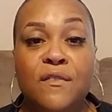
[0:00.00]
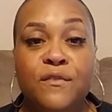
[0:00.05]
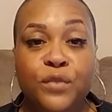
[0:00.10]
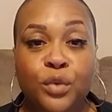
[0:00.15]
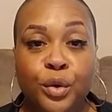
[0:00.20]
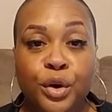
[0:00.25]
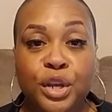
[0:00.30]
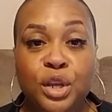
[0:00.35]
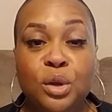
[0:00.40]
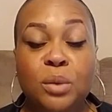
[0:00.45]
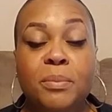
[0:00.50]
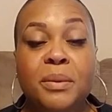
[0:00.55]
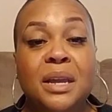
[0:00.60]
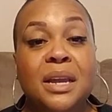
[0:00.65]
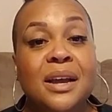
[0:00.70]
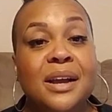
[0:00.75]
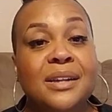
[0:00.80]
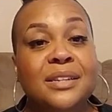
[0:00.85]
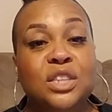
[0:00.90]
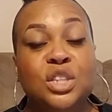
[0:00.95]
for you,
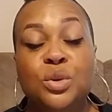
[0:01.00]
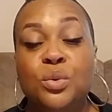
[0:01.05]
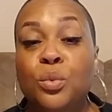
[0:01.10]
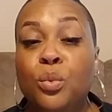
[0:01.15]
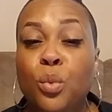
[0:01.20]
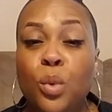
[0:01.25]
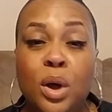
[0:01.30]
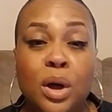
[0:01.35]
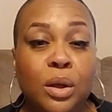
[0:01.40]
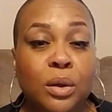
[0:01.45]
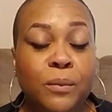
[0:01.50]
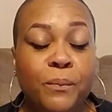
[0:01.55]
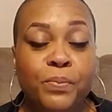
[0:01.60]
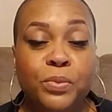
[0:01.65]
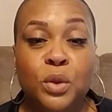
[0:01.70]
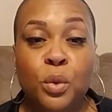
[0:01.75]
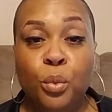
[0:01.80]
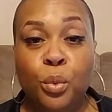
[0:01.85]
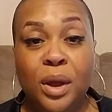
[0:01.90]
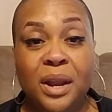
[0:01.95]
because you
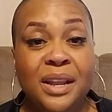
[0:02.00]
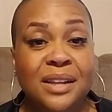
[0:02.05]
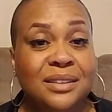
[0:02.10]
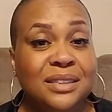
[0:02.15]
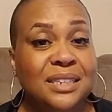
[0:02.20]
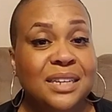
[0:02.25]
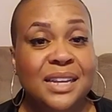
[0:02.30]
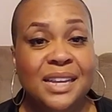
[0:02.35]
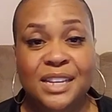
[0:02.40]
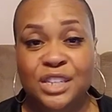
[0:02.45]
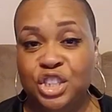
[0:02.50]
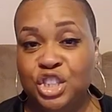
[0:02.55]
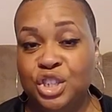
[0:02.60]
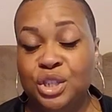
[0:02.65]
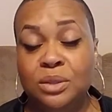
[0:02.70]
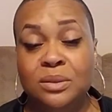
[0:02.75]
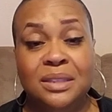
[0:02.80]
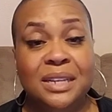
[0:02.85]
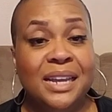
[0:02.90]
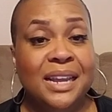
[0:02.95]
will run into
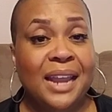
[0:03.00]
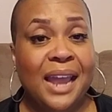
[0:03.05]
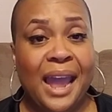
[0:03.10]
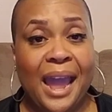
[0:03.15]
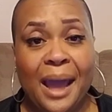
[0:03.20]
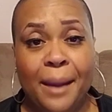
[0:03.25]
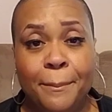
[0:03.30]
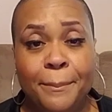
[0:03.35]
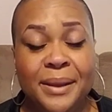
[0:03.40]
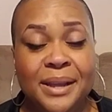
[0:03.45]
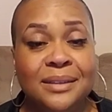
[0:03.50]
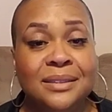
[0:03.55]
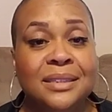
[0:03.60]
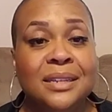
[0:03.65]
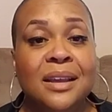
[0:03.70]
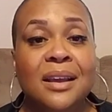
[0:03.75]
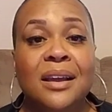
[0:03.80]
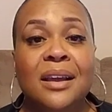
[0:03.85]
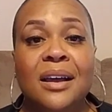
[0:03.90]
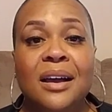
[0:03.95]
issues. It happens.